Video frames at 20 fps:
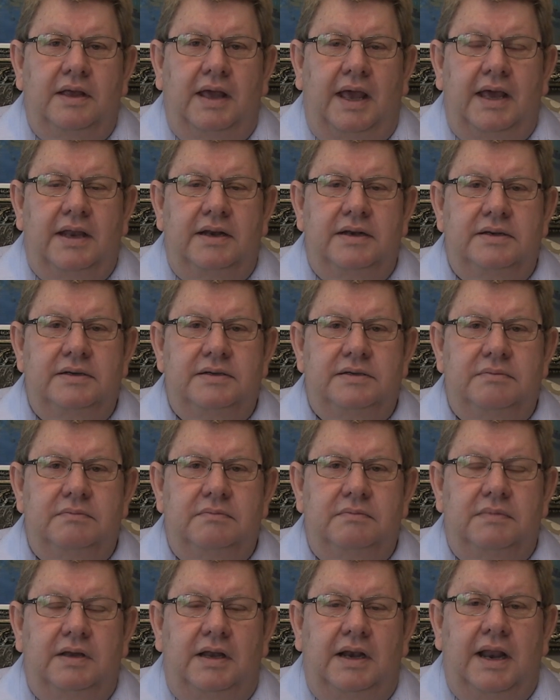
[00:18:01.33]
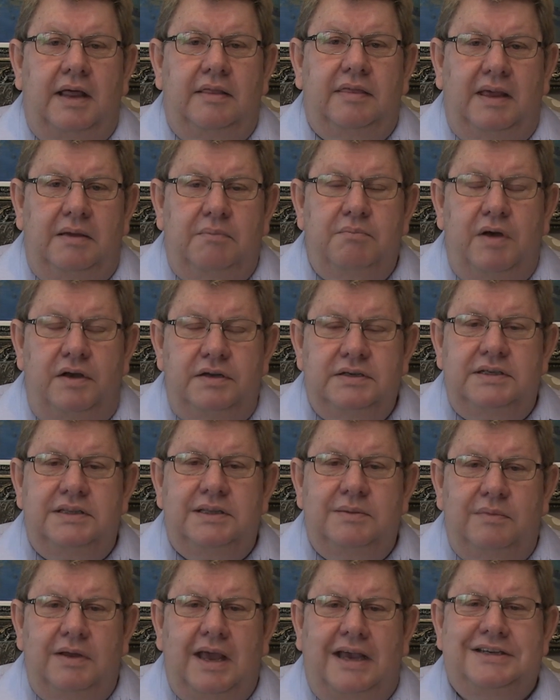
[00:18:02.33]
And I think most of
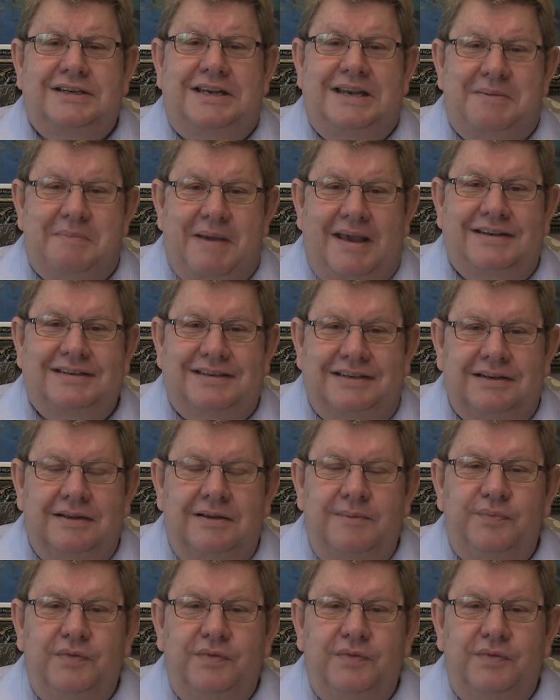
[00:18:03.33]
them actually meant it.